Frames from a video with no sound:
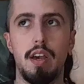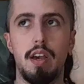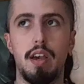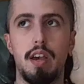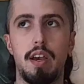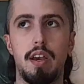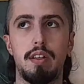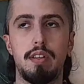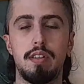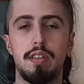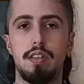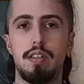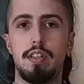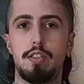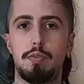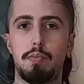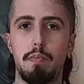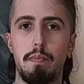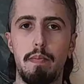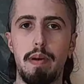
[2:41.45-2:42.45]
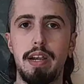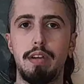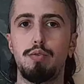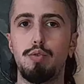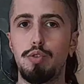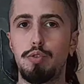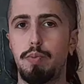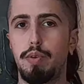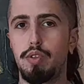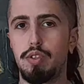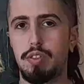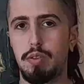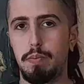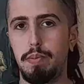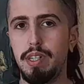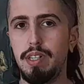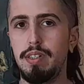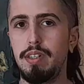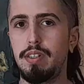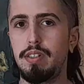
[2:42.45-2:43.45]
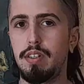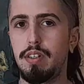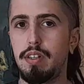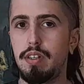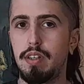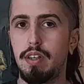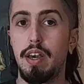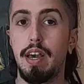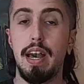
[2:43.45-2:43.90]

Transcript: and it is my responsibility